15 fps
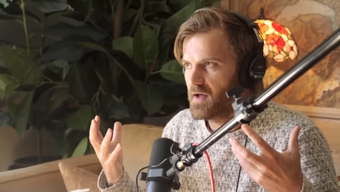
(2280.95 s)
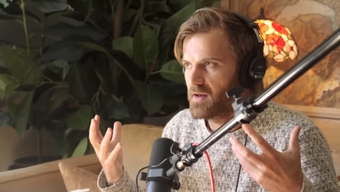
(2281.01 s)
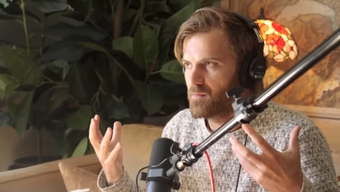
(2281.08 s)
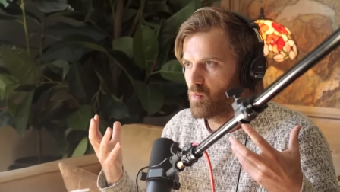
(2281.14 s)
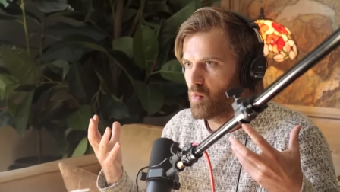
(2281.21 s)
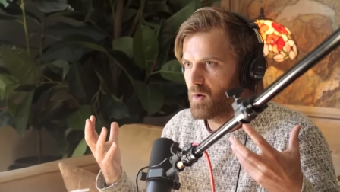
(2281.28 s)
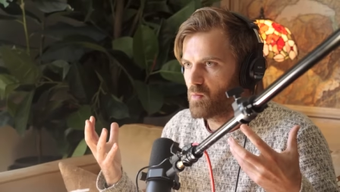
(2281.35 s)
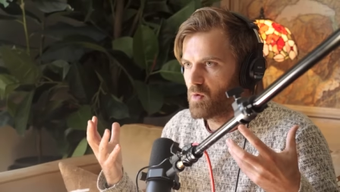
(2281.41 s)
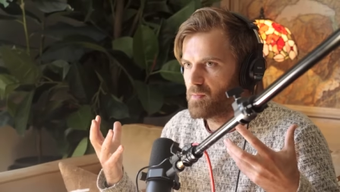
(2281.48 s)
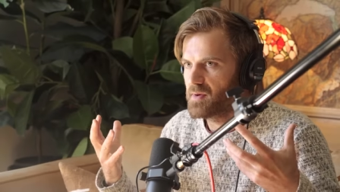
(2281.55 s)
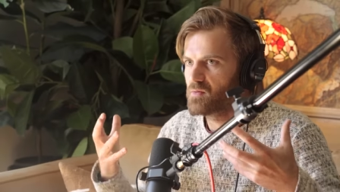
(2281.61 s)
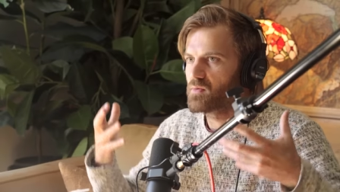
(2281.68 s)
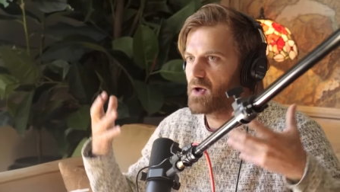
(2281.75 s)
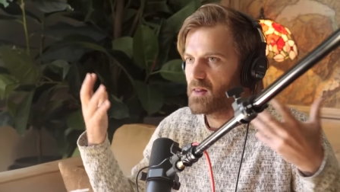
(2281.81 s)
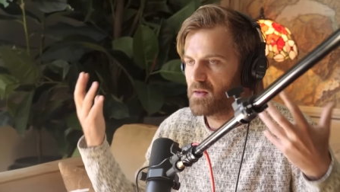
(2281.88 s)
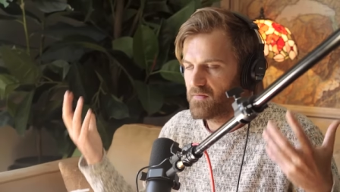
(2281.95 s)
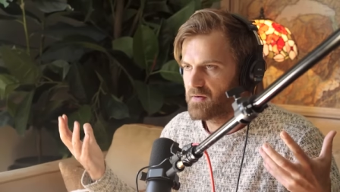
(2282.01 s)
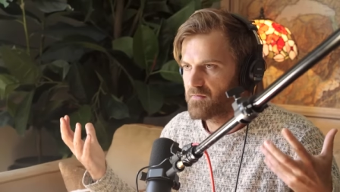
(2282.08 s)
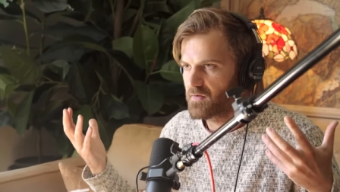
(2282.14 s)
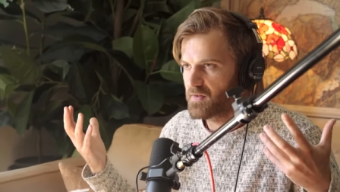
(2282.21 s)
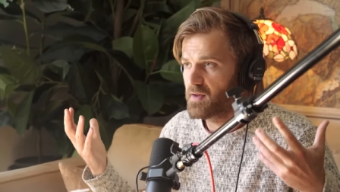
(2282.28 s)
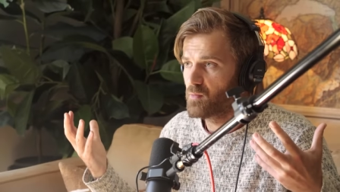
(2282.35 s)
and what will be
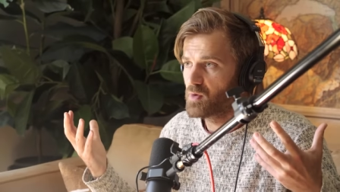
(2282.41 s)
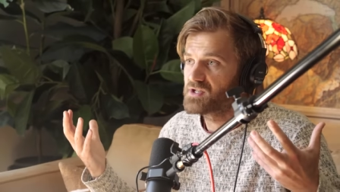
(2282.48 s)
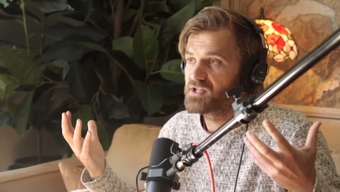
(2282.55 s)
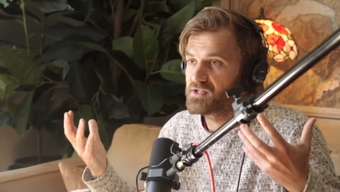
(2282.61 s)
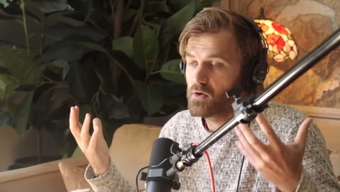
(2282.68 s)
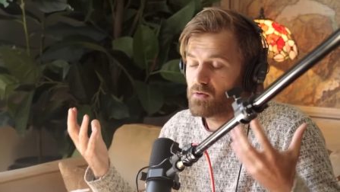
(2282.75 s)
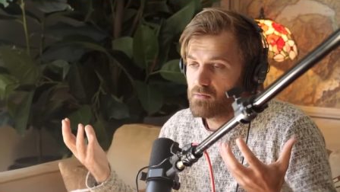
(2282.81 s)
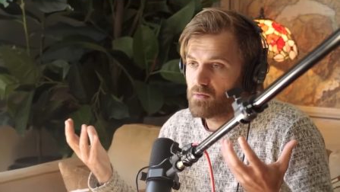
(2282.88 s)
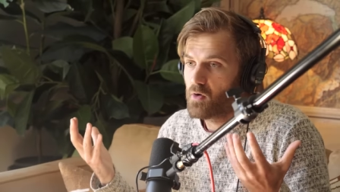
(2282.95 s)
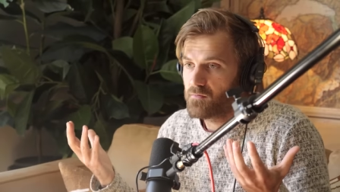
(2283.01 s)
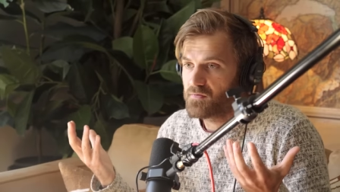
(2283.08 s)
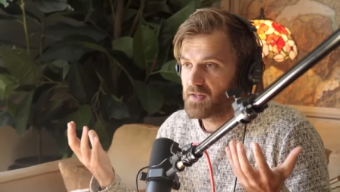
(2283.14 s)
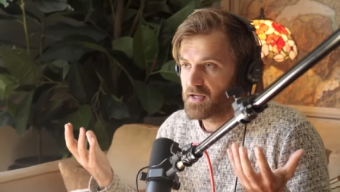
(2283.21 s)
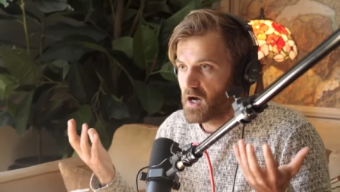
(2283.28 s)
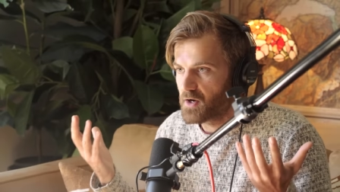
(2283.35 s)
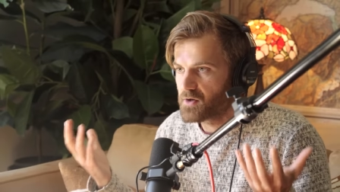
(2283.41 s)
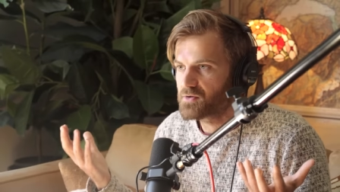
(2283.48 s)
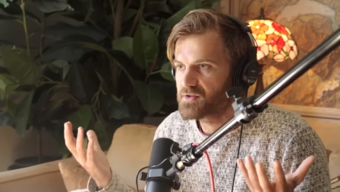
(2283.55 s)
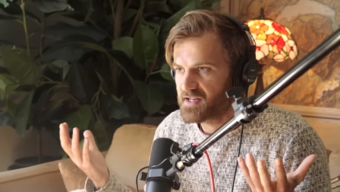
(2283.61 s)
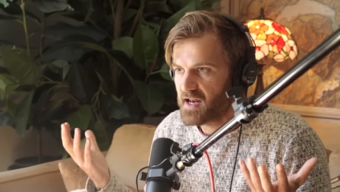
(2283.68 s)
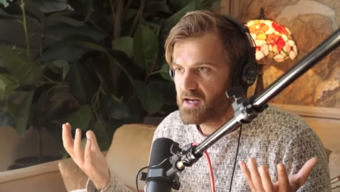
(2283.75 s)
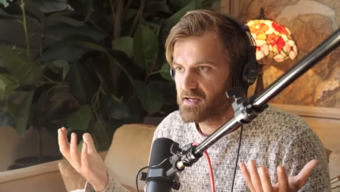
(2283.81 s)
relevant for them which is hopefully
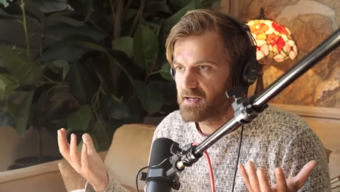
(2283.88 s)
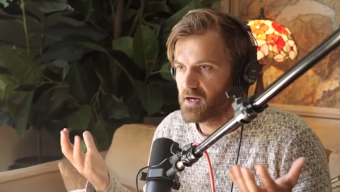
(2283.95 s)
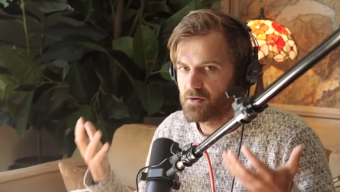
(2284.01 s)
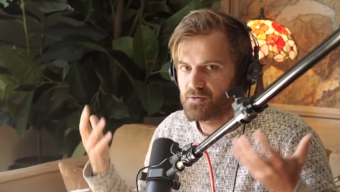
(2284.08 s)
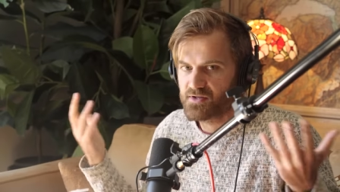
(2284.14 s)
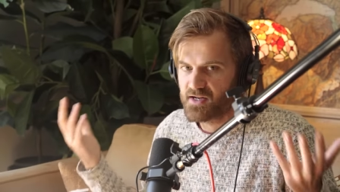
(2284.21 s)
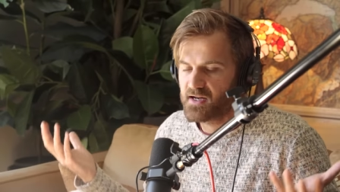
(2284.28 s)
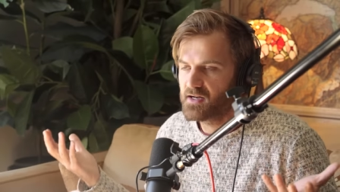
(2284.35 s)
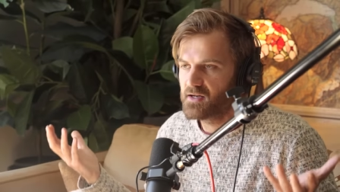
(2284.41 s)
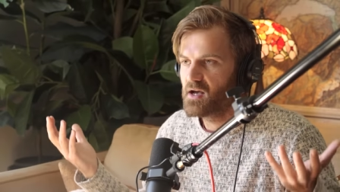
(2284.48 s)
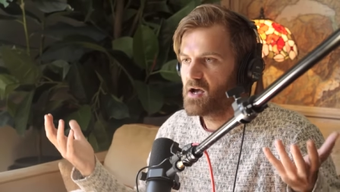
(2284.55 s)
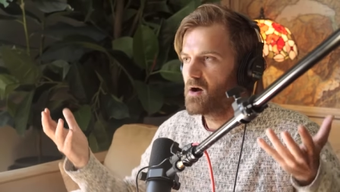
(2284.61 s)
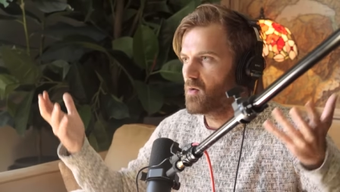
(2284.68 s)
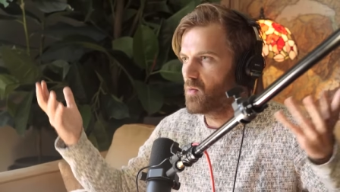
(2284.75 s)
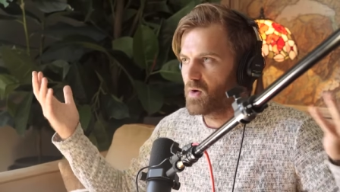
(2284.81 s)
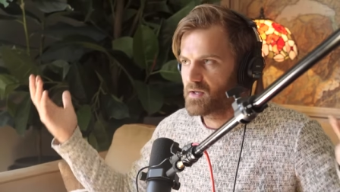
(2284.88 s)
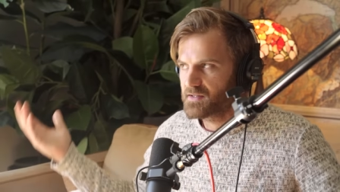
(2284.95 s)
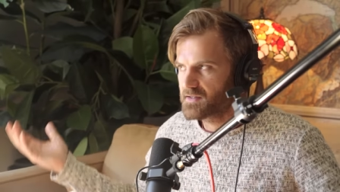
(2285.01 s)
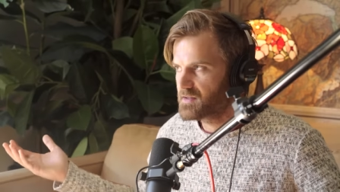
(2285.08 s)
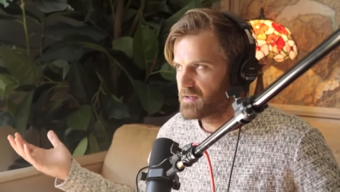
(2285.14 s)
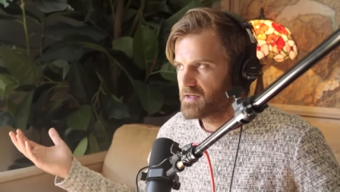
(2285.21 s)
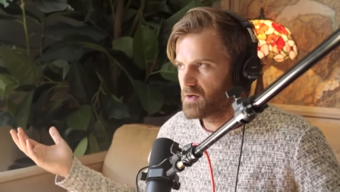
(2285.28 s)
understanding understanding
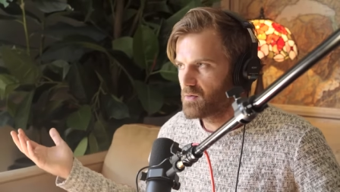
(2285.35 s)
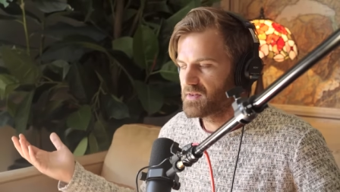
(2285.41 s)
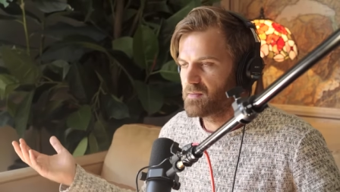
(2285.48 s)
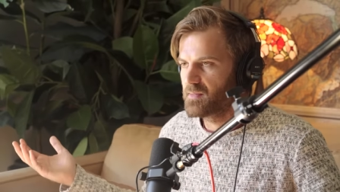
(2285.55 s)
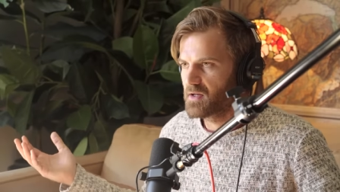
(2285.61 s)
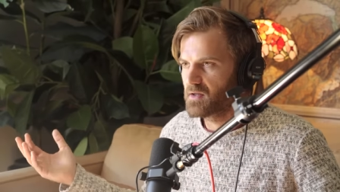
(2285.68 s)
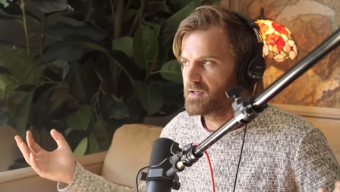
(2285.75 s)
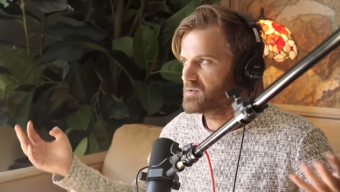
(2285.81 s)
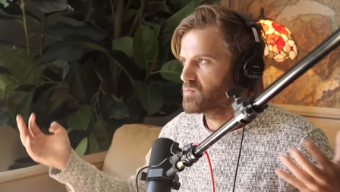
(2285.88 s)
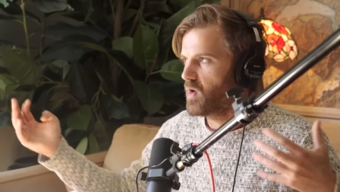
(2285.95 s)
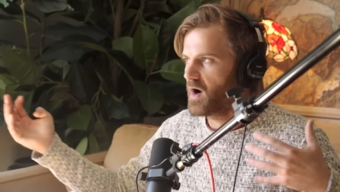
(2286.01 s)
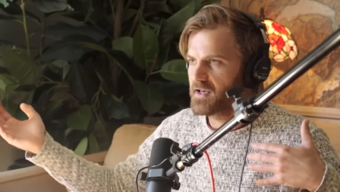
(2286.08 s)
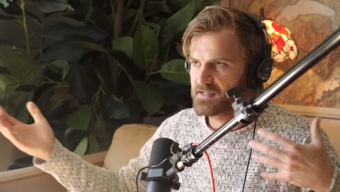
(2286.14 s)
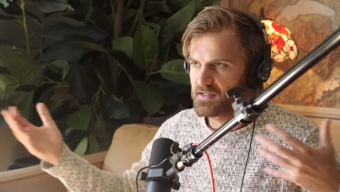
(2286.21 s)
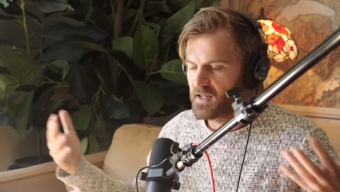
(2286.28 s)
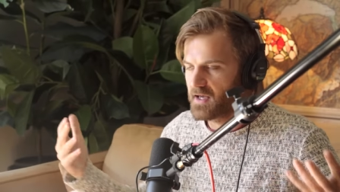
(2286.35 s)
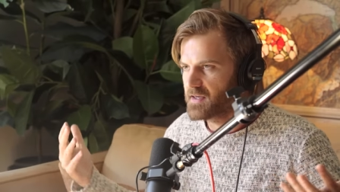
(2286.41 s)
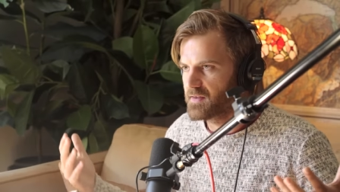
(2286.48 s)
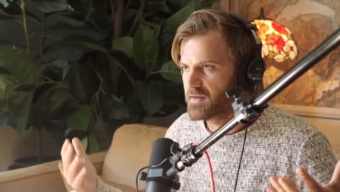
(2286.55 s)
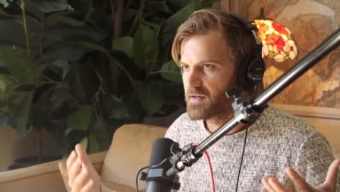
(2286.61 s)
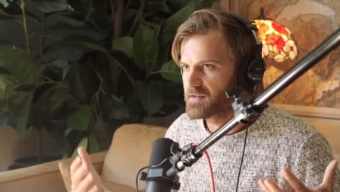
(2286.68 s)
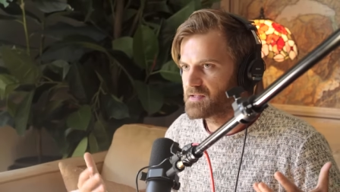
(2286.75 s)
what's the deal with the middle east why is it like
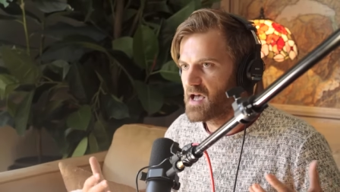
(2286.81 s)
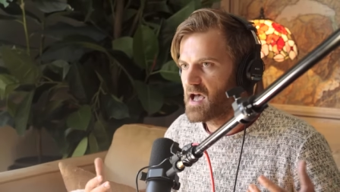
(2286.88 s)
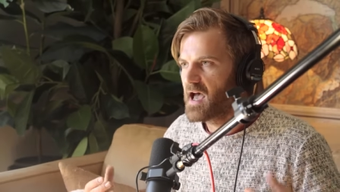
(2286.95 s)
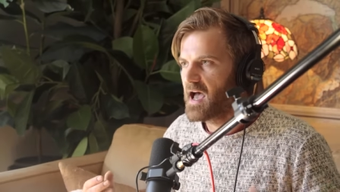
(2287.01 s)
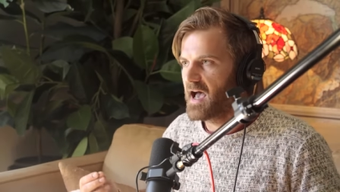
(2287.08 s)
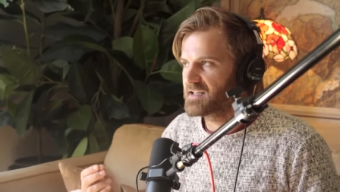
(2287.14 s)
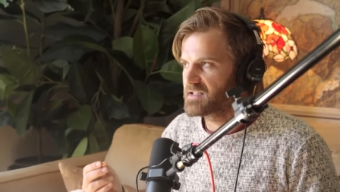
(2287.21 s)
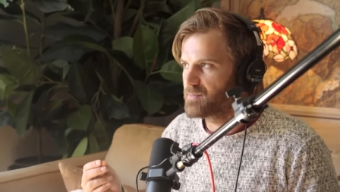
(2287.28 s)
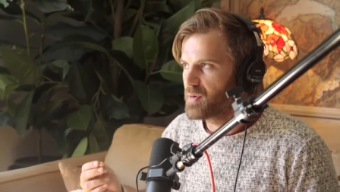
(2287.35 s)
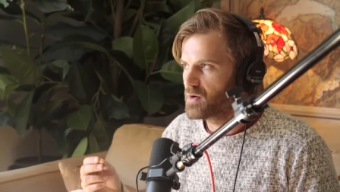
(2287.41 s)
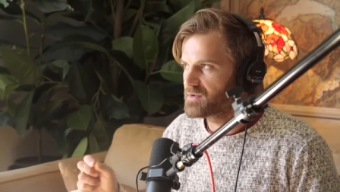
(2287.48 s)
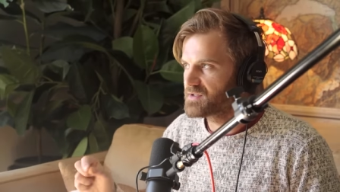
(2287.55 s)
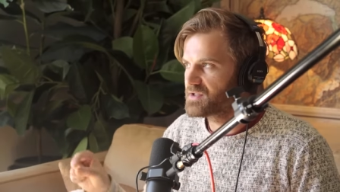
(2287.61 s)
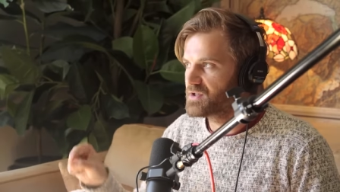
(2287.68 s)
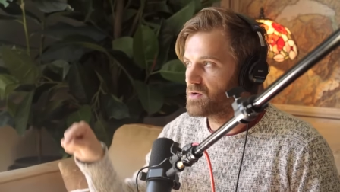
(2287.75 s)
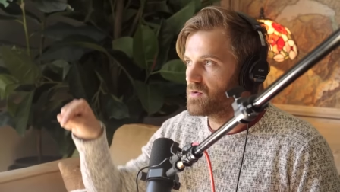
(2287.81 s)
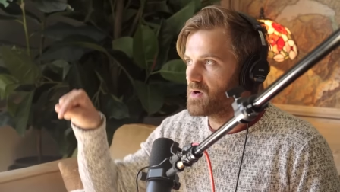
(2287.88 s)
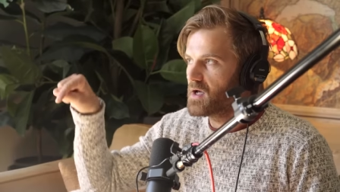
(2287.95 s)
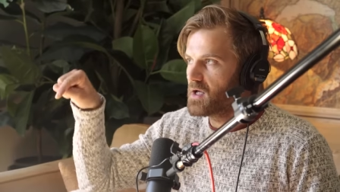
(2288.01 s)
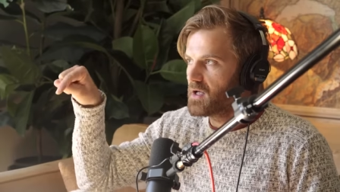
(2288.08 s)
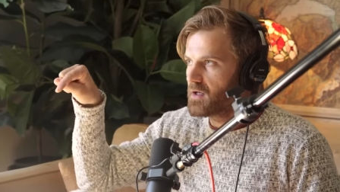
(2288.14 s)
this as opposed to